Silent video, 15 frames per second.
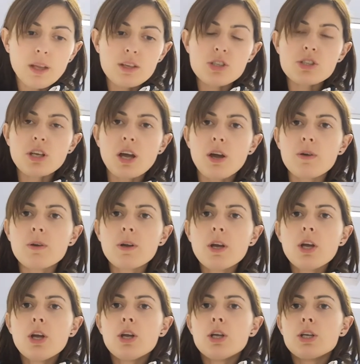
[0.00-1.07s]
So
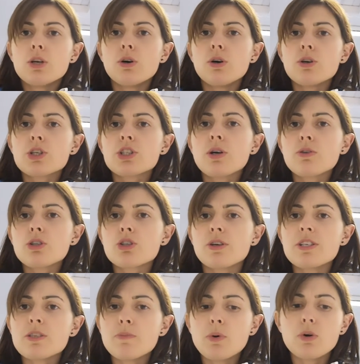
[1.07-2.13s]
your shoulder
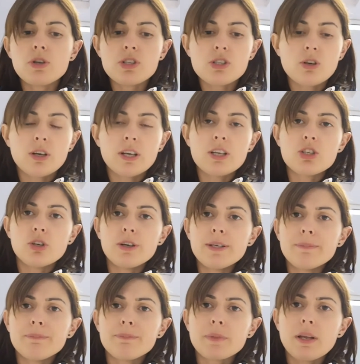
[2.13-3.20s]
joint's a ball and socket
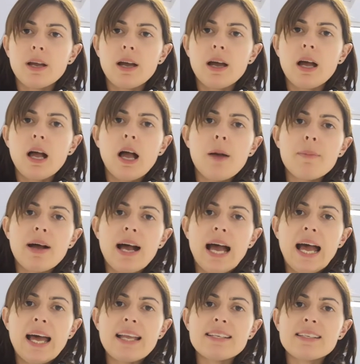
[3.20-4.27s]
joint.
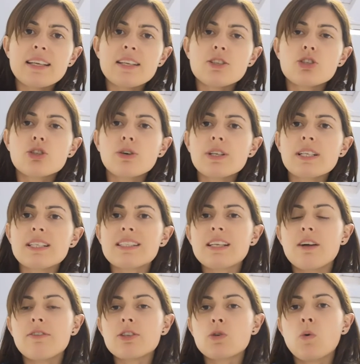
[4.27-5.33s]
And as a joint
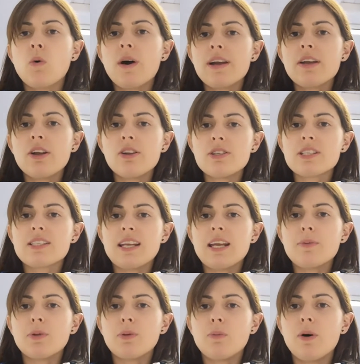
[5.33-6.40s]
itself, it's quite an
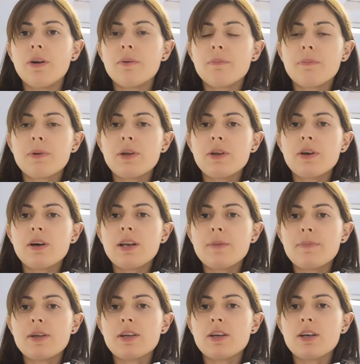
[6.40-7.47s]
unstable one, purely
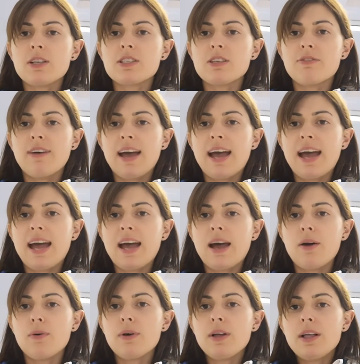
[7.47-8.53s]
because of
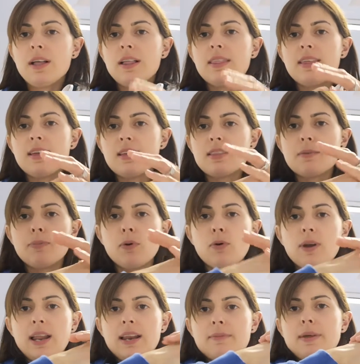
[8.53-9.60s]
how the
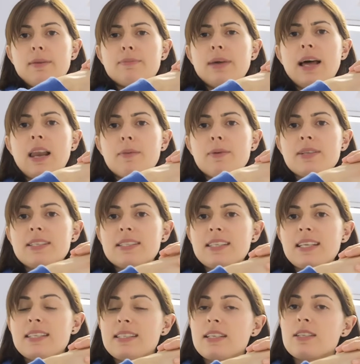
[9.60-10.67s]
ball element
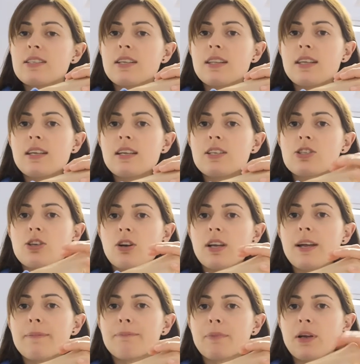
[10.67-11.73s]
sits into the
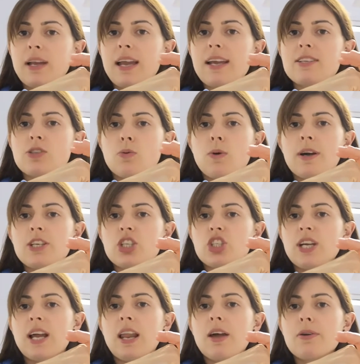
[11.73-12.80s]
socket. Okay, it's quite
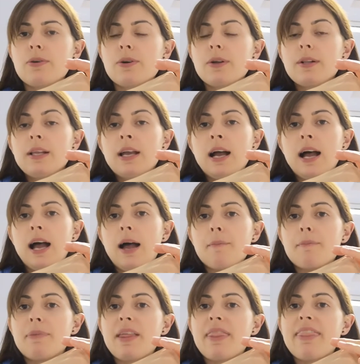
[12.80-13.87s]
shallow,
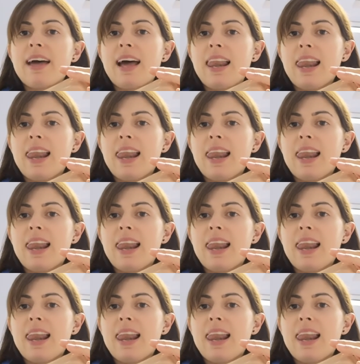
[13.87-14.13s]
but that